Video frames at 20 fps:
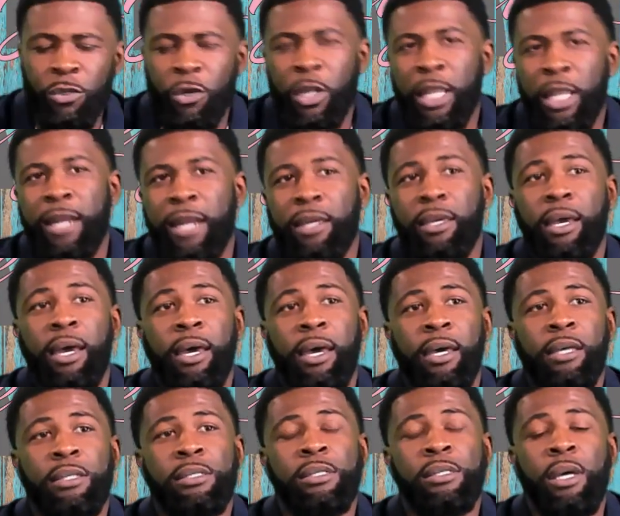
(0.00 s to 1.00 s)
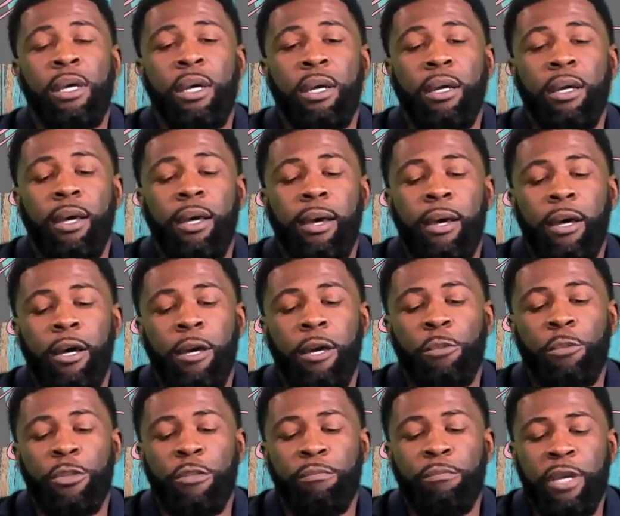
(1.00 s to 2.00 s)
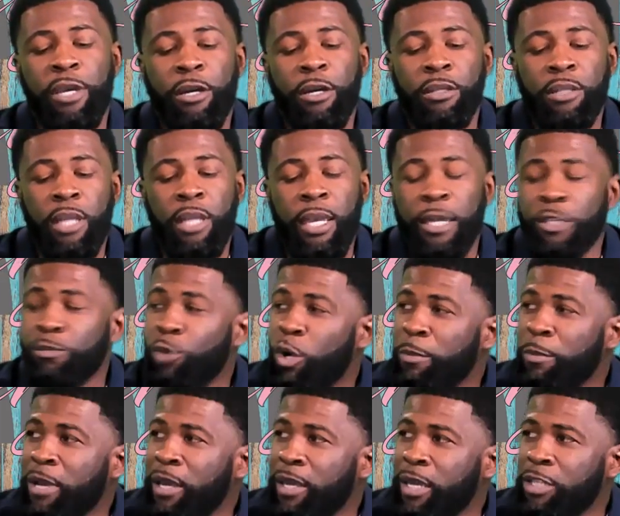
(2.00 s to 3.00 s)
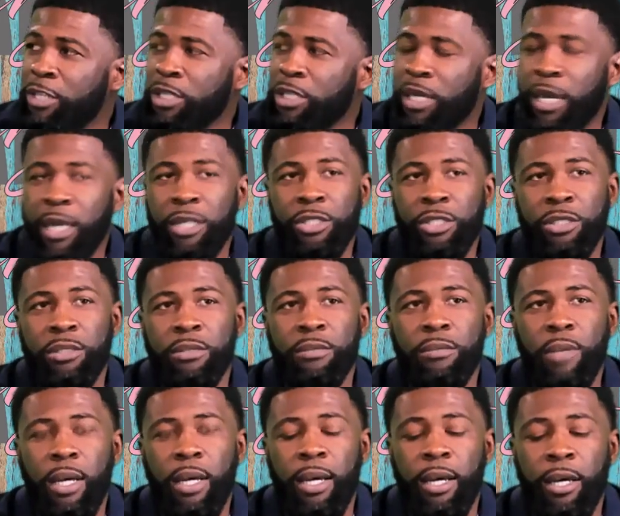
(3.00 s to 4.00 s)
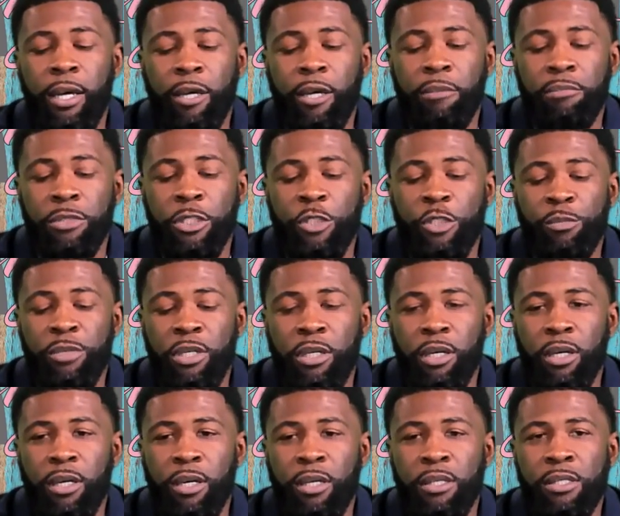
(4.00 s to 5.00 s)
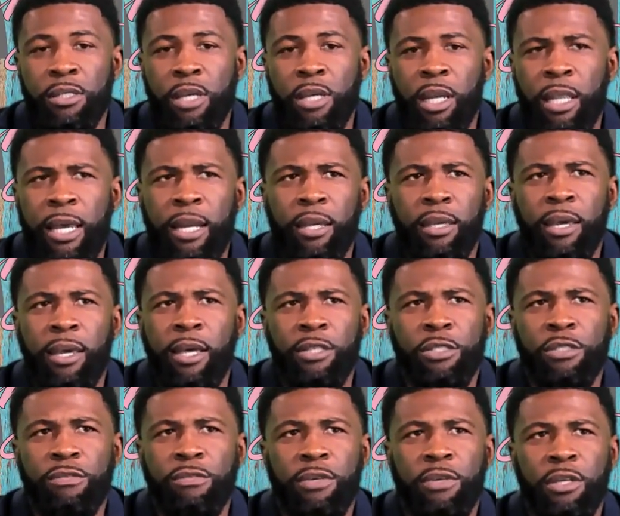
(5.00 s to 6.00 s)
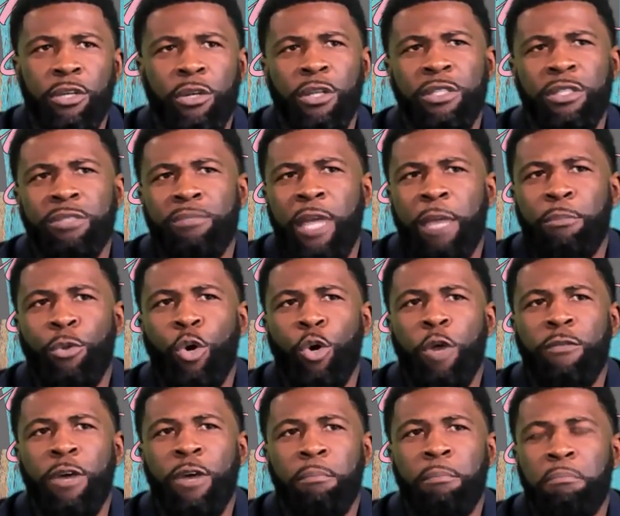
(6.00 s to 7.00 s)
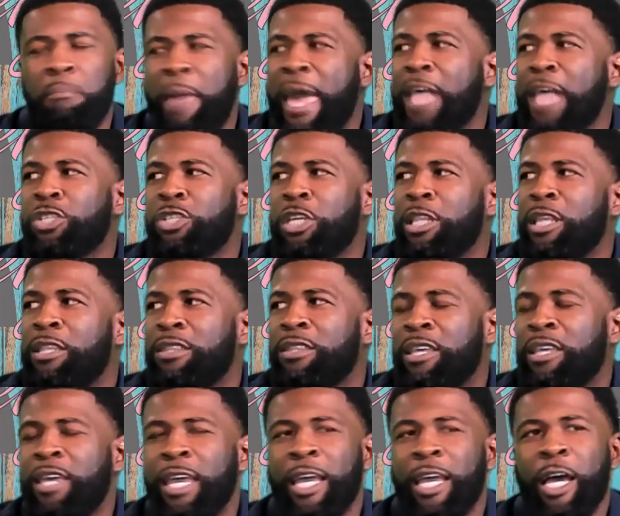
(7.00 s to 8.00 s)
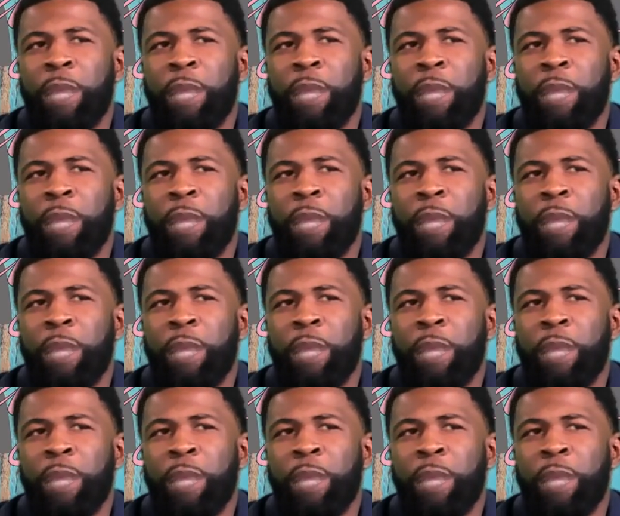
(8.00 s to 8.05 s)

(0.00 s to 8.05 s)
lot of guys with the beard thing, it's more about education, just because a lot of guys just feel, it's like more of a masculine thing.